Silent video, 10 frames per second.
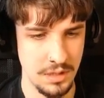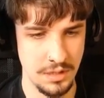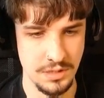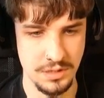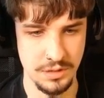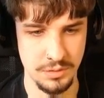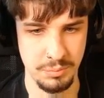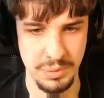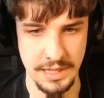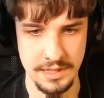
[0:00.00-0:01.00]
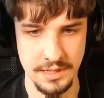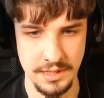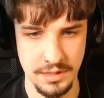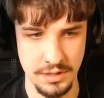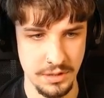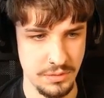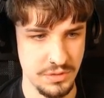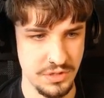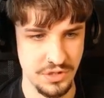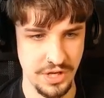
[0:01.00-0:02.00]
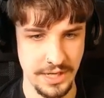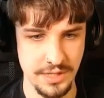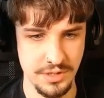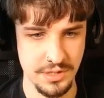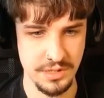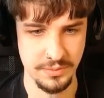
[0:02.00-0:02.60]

to blend in those changes that we